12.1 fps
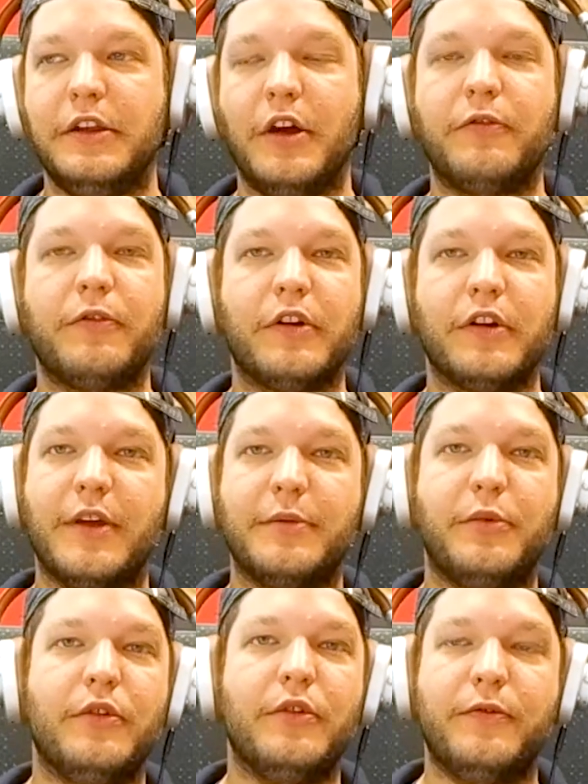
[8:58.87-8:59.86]
For
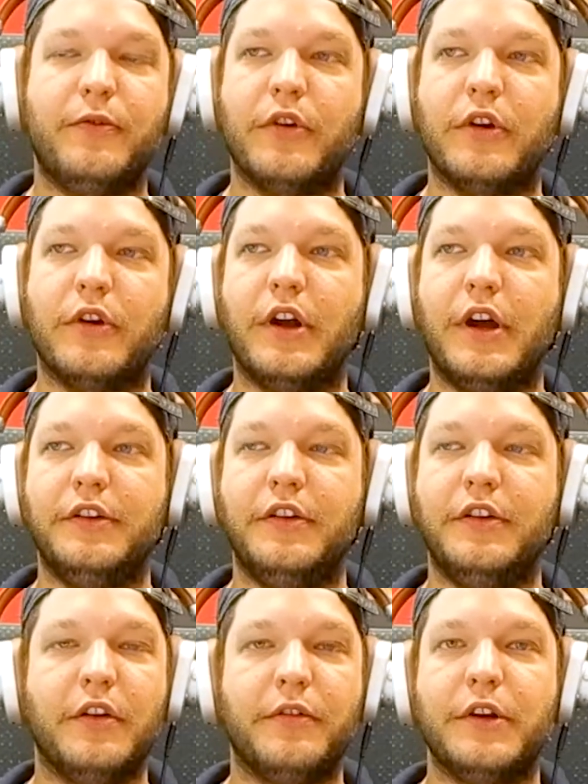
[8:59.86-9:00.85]
example, for
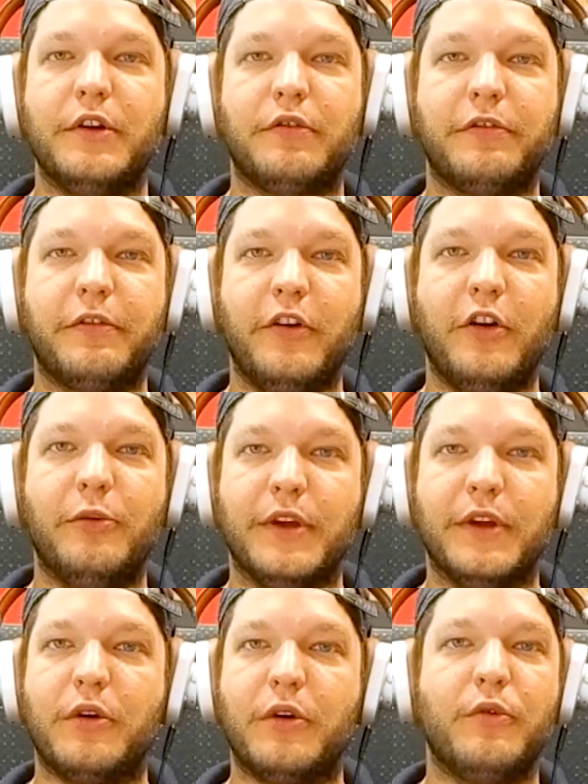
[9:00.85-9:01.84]
delivery or
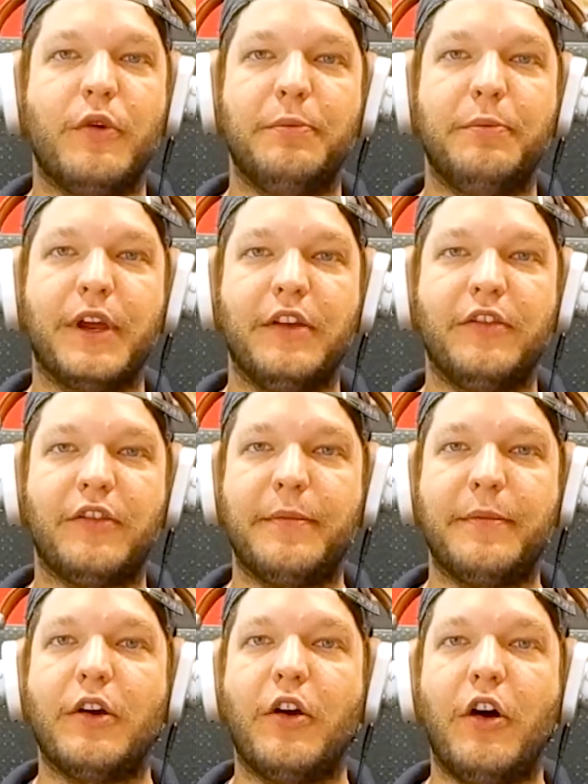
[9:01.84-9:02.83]
fulfillment, or when you're picking
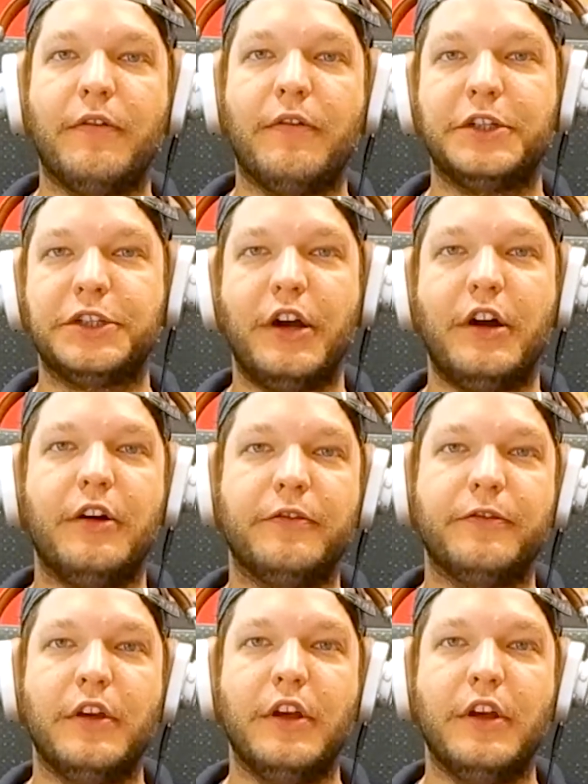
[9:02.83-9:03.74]
something off the shelf,